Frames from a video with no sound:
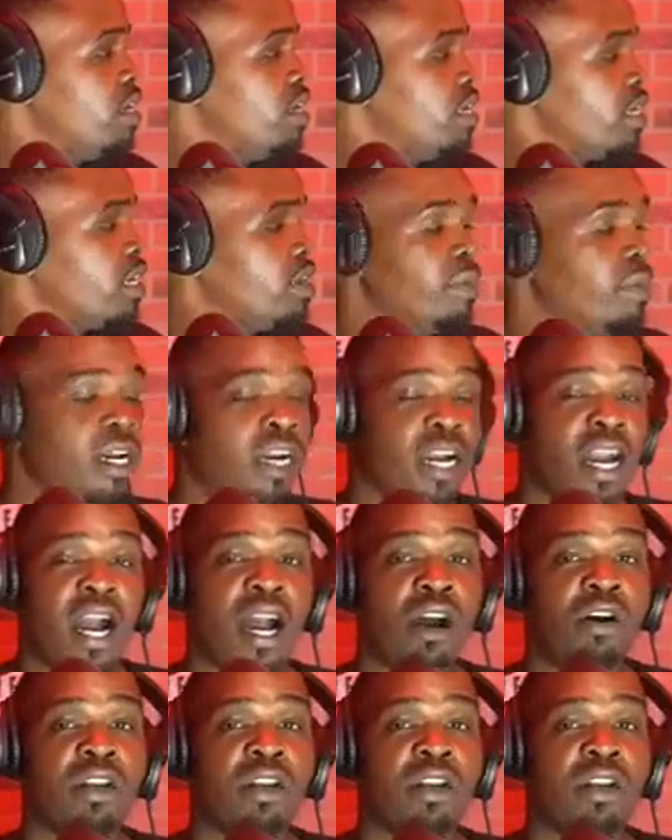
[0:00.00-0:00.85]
Give me a call,